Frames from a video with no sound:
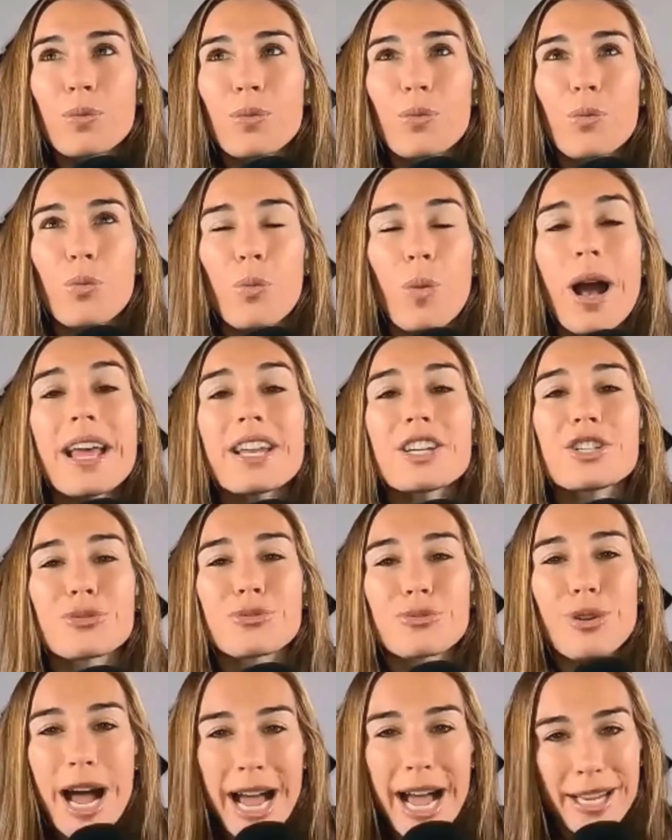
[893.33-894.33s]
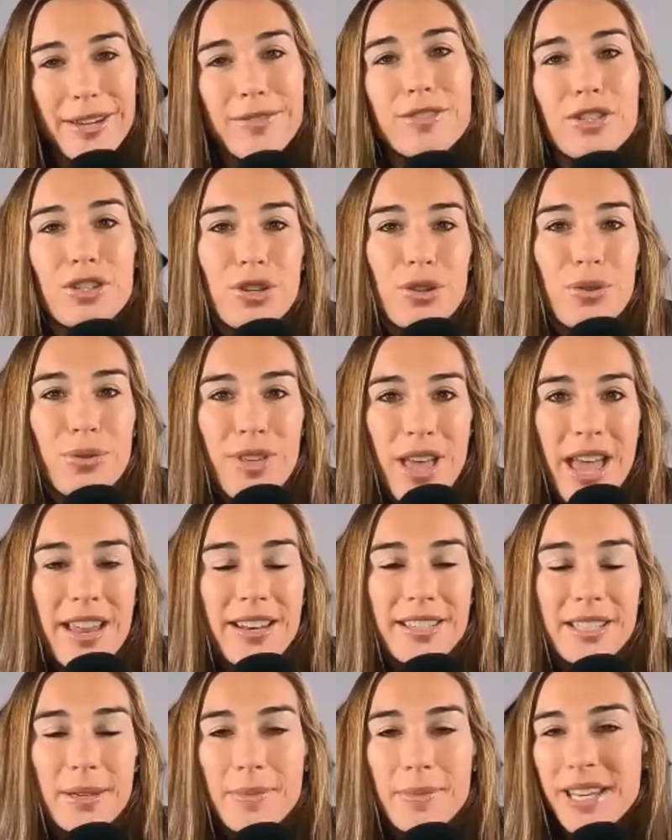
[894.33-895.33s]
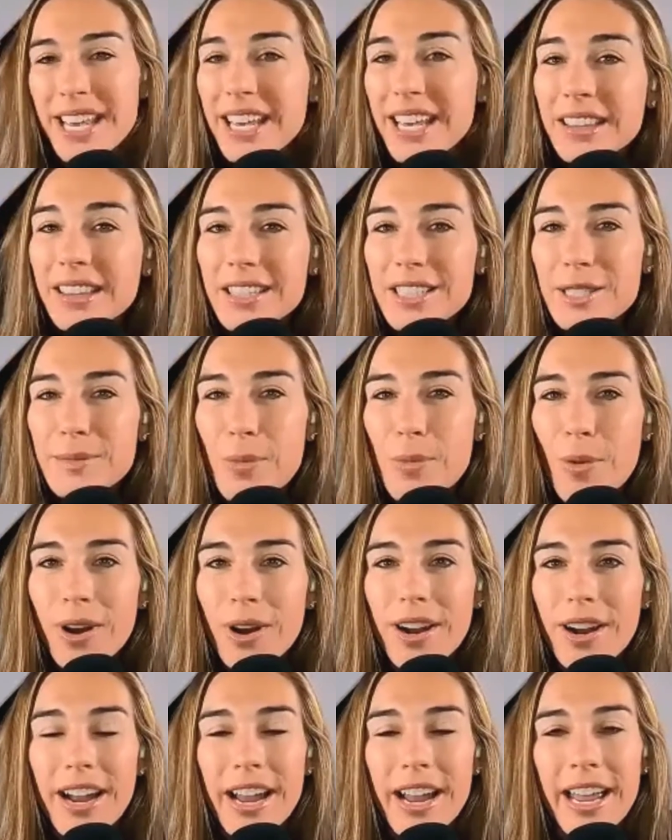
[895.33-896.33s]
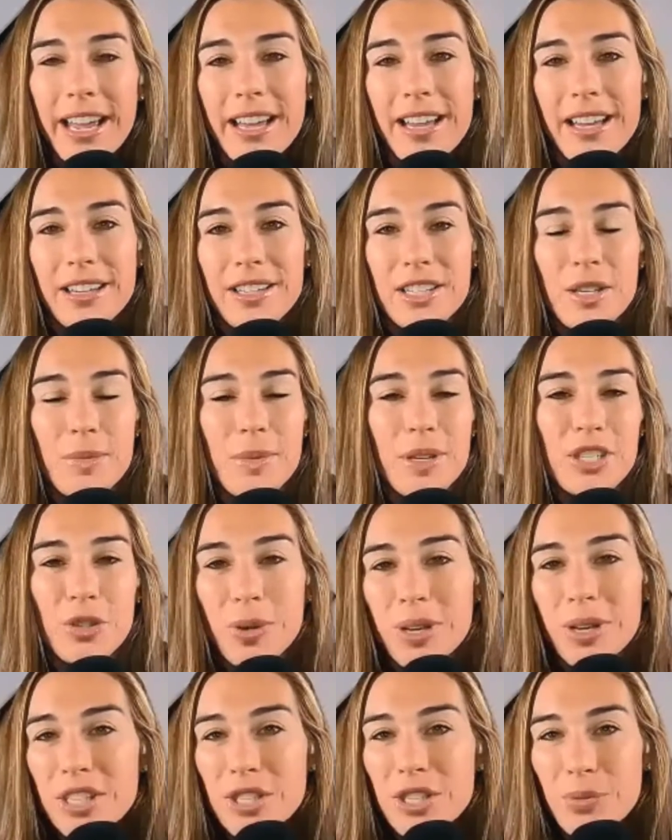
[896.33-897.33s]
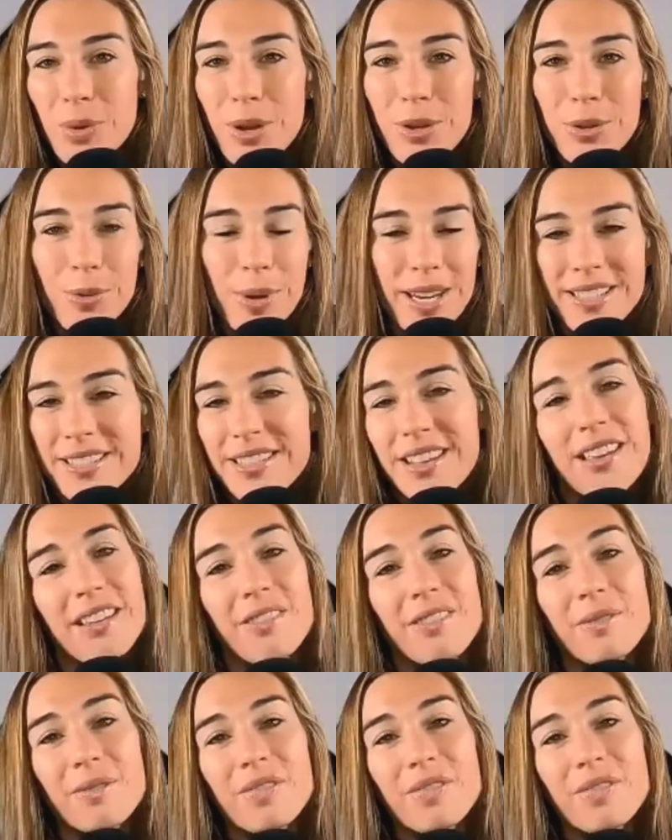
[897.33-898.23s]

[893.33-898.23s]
What drives you then to be in this sport and to be doing this road racing?